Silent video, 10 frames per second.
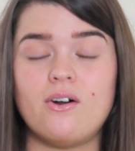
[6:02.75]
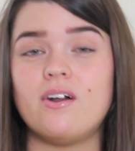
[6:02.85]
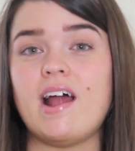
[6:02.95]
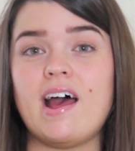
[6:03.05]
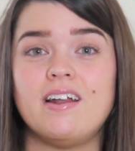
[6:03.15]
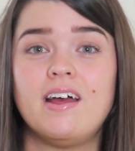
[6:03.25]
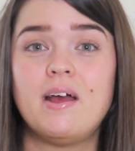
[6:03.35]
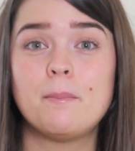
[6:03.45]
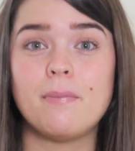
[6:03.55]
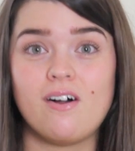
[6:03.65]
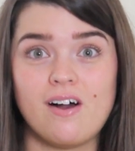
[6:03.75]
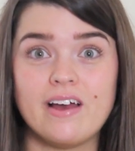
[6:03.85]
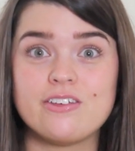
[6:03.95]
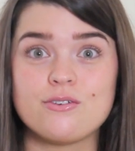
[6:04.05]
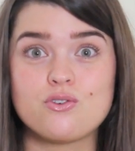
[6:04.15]
on and my
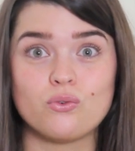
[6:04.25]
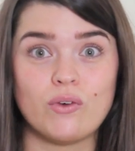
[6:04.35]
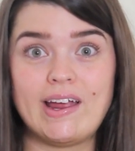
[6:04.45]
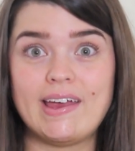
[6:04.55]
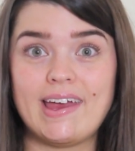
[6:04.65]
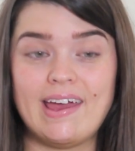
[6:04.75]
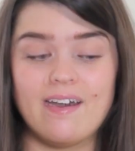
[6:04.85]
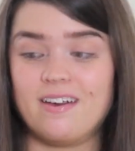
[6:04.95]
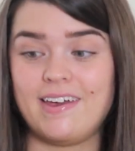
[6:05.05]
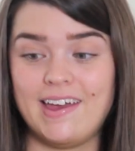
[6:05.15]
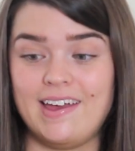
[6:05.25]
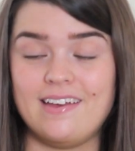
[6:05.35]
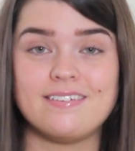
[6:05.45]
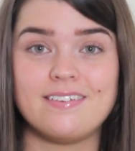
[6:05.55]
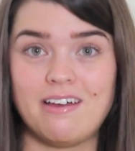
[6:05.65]
eyes just drink it up. It
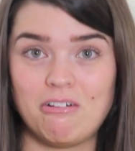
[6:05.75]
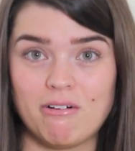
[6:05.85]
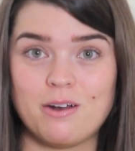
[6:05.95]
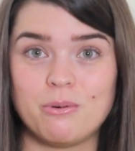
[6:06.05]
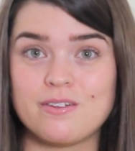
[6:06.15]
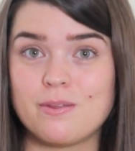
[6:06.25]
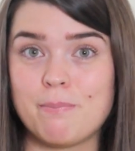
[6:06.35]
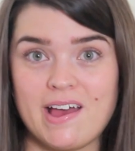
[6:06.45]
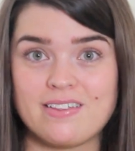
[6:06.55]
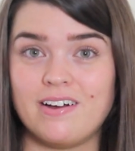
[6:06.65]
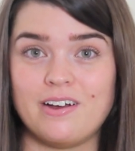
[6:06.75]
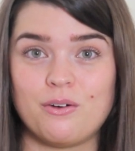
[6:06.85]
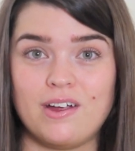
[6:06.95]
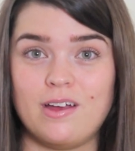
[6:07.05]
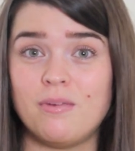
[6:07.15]
is incredible. It's the best eye
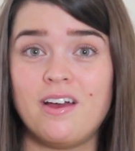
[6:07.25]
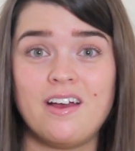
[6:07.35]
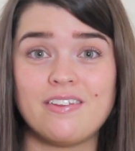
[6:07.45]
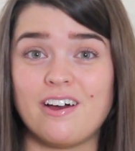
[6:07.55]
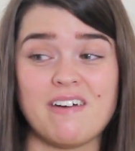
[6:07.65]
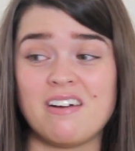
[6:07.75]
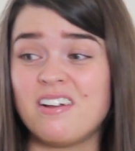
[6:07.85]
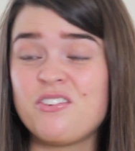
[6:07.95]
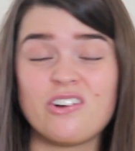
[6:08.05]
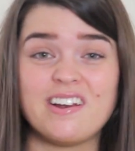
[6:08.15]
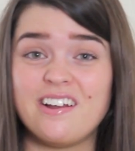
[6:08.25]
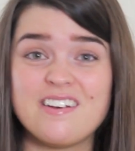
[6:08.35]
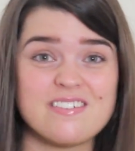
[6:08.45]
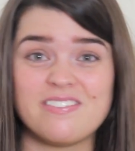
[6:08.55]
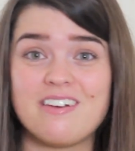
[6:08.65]
cream that I found. I've tried
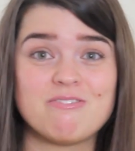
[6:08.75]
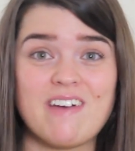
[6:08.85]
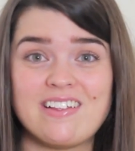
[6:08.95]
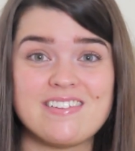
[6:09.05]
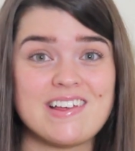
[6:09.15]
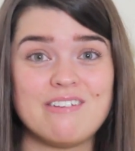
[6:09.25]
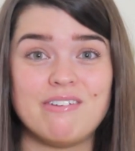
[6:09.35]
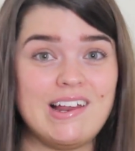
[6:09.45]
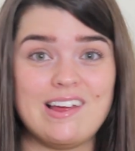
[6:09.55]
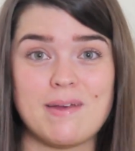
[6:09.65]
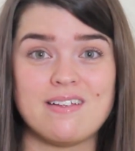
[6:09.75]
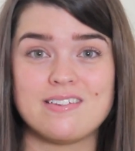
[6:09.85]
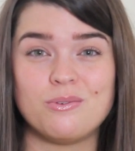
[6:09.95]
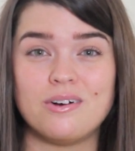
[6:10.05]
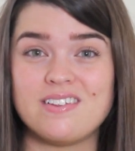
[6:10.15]
loads of like fancy, really
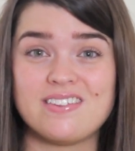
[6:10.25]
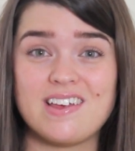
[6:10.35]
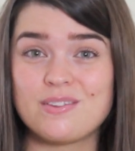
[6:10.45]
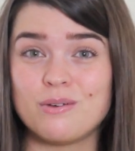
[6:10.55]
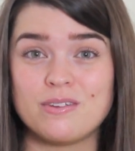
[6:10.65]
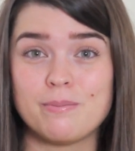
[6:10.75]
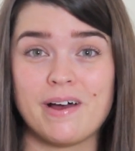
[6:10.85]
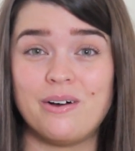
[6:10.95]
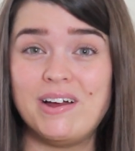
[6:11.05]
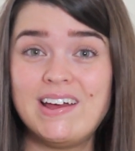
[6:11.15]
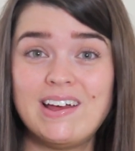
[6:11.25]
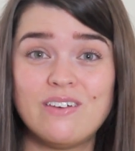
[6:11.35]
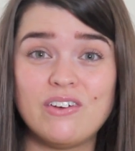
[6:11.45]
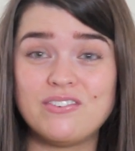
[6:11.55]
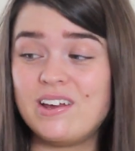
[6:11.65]
expensive ones. This one was about
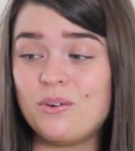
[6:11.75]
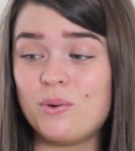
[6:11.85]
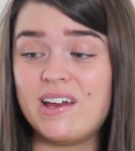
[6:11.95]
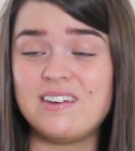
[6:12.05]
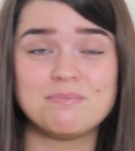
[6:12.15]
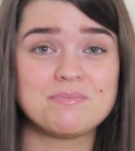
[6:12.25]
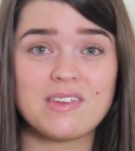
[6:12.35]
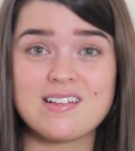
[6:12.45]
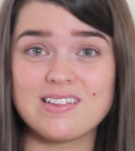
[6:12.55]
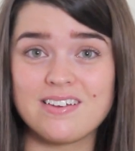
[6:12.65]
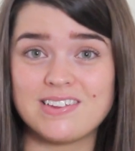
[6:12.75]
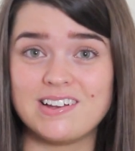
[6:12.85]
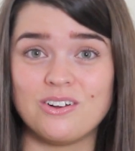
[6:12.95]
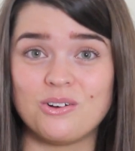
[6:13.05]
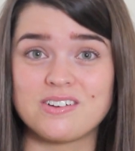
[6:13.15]
15 quid. It's
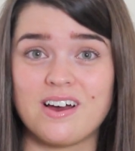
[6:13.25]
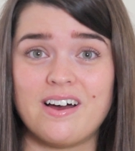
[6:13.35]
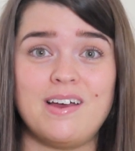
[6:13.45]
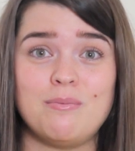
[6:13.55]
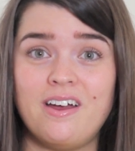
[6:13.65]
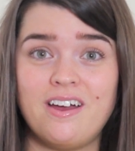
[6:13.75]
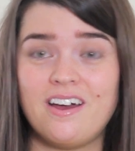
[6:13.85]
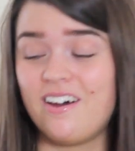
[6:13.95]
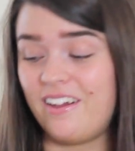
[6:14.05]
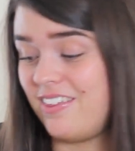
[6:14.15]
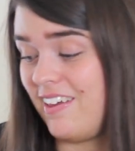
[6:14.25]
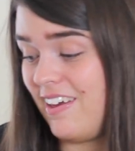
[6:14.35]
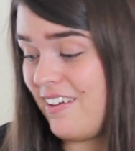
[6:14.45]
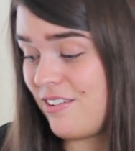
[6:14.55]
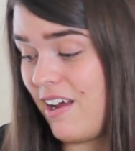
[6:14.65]
lasted a long time and I
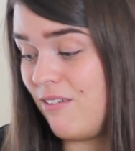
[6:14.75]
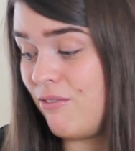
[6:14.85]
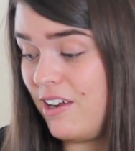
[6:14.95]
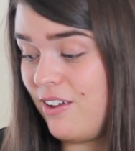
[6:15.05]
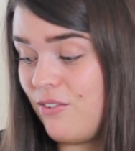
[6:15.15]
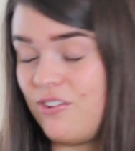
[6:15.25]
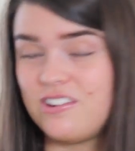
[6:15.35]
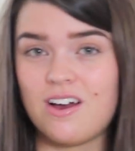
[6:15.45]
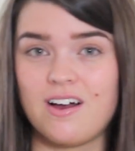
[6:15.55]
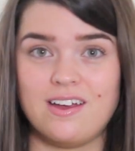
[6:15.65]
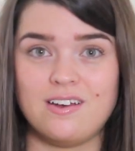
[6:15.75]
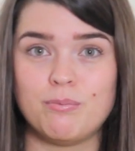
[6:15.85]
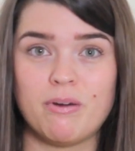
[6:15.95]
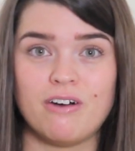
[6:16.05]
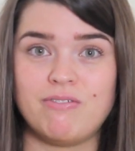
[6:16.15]
think it's great. Really good for
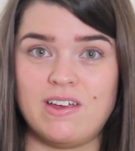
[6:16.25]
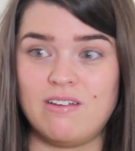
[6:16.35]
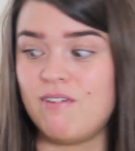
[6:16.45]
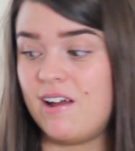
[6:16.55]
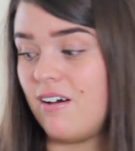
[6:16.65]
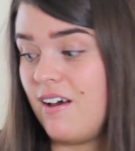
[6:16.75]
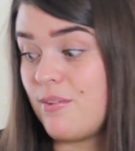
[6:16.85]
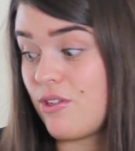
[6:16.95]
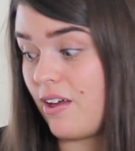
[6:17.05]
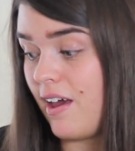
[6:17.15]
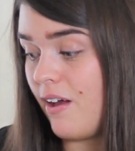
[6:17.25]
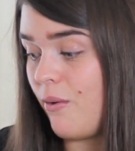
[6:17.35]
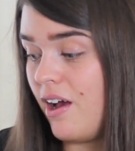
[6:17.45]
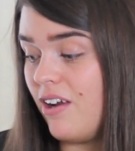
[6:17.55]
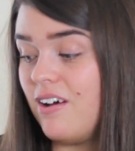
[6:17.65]
tired, puffy, red eyes, which I get
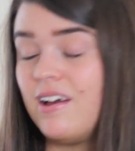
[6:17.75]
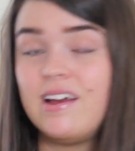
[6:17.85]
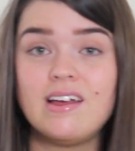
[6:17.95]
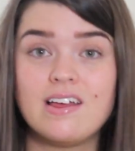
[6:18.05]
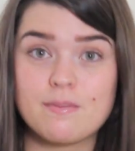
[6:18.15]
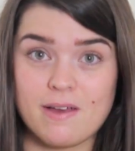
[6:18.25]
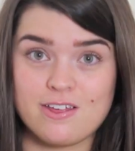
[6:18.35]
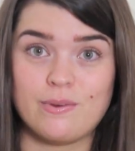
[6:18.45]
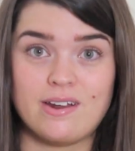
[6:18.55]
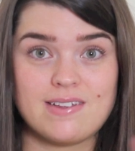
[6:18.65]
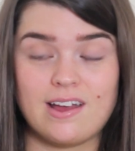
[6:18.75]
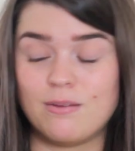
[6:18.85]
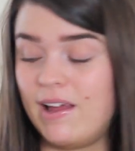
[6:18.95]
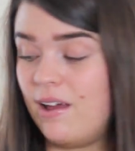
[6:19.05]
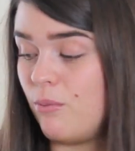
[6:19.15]
quite a lot, especially when I stay
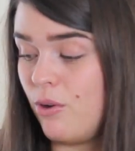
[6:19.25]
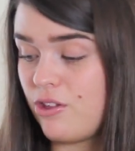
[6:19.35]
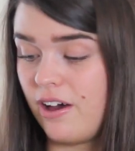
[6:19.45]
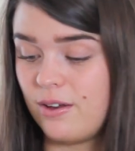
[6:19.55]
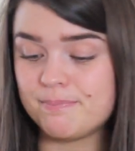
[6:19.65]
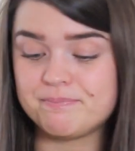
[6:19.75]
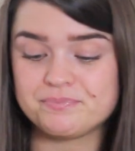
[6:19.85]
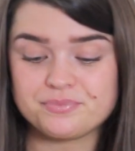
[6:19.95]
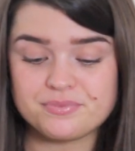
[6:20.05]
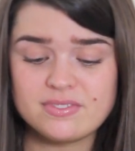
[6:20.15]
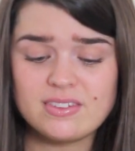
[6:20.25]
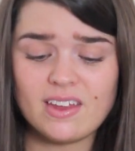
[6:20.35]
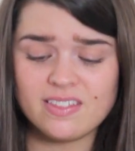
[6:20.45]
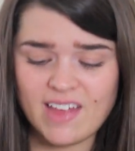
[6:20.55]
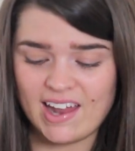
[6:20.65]
up late and watch girls.
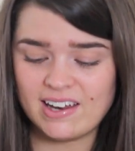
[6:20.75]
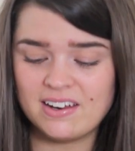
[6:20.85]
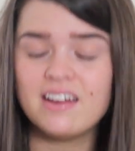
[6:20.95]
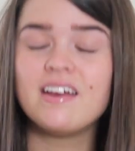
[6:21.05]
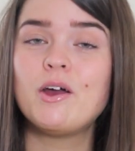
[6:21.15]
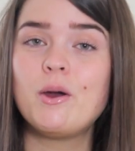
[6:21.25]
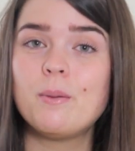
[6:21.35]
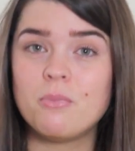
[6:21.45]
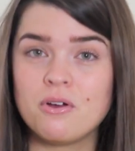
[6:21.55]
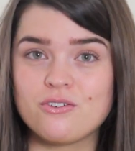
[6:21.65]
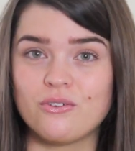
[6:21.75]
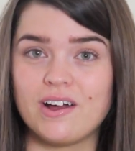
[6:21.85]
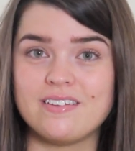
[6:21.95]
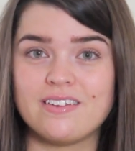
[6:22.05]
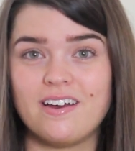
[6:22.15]
Then,
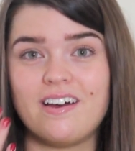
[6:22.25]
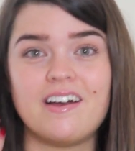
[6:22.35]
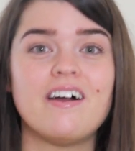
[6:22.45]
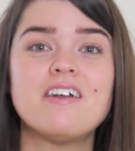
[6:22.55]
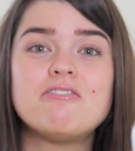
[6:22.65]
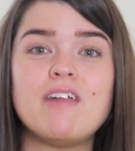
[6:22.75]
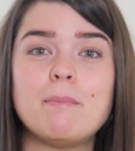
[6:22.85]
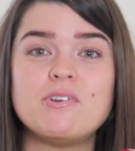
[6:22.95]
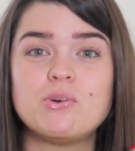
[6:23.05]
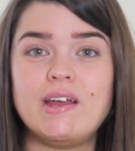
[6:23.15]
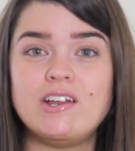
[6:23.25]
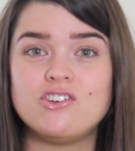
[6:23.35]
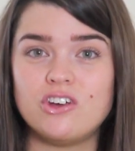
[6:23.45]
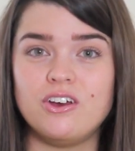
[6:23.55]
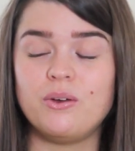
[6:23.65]
moisturiser. I kind of flip between
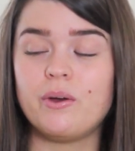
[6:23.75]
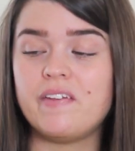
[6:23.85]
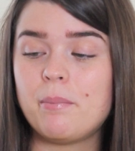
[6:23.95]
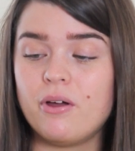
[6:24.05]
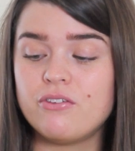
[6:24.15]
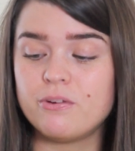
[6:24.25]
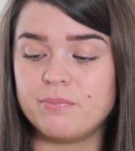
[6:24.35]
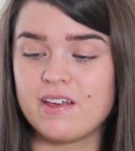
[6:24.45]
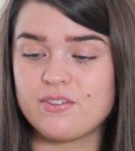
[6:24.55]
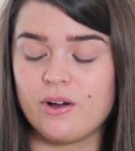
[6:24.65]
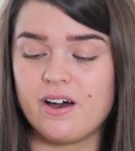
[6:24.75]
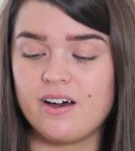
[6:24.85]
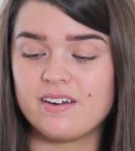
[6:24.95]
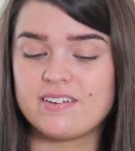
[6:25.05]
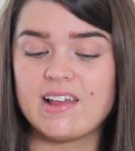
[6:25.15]
two and they're both from This
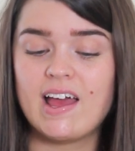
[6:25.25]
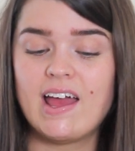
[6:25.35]
Works.